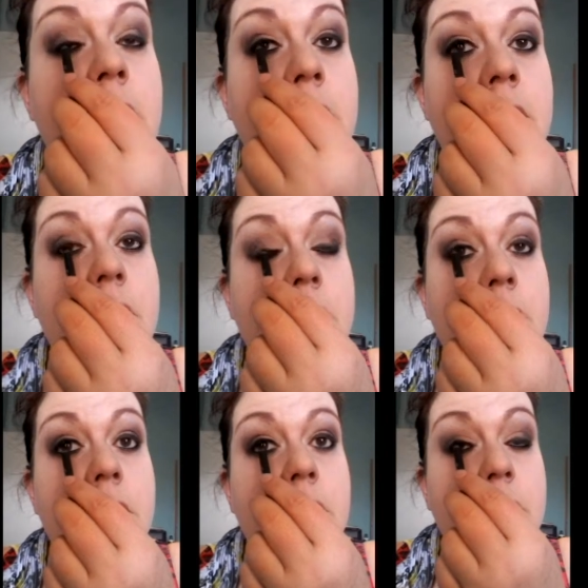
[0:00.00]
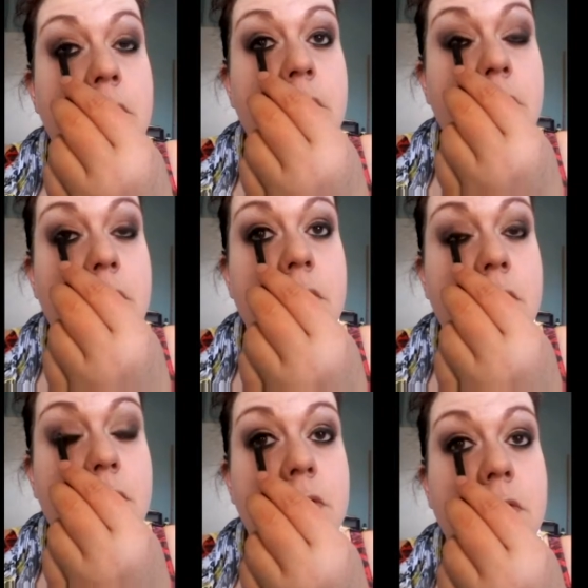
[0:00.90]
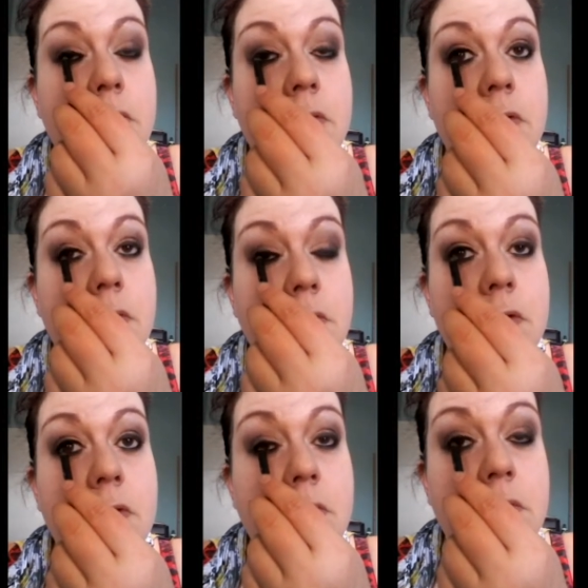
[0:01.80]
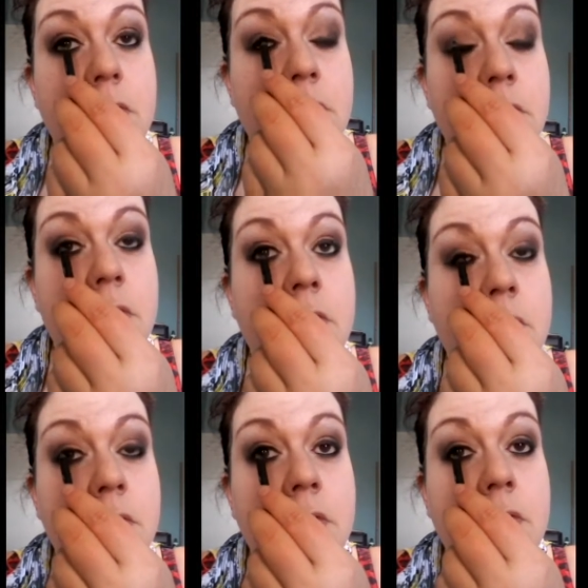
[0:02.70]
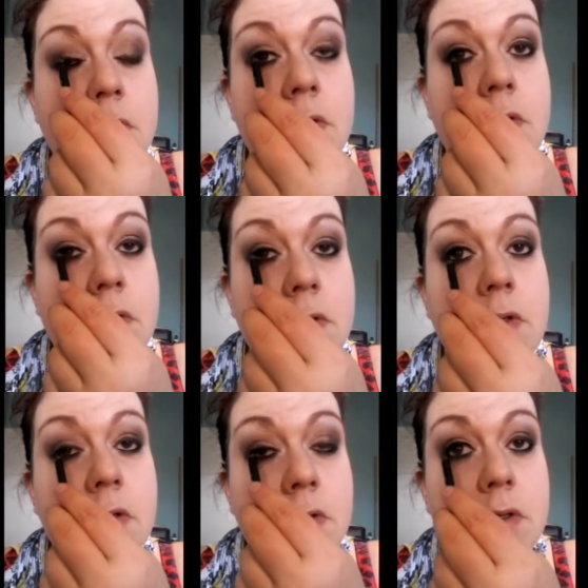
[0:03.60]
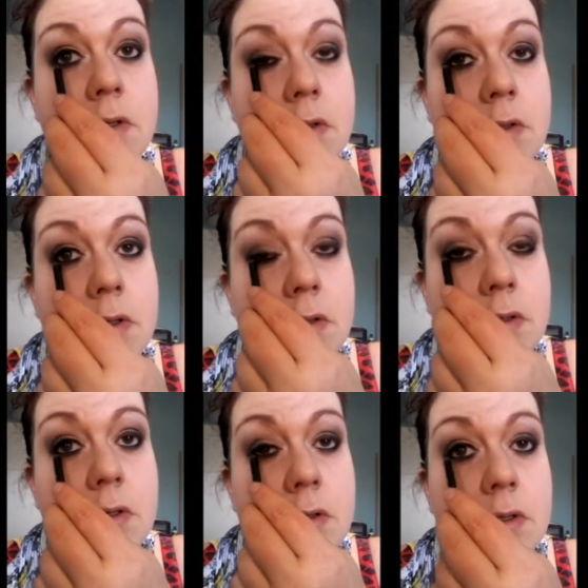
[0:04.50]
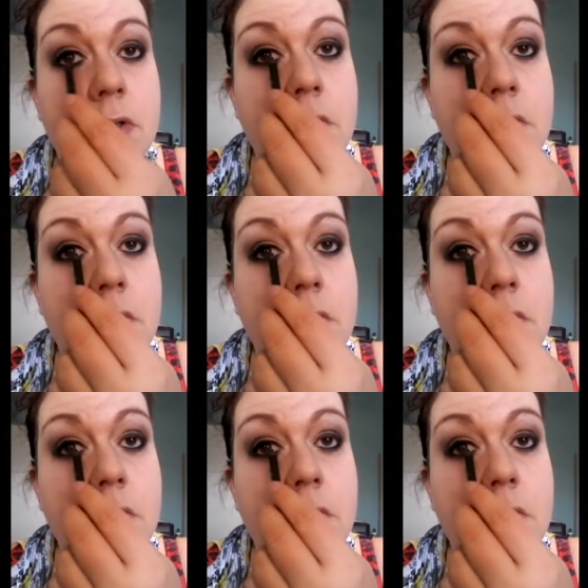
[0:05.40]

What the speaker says: But it does look, it gives you a powerful, powerful smoky eye look. That's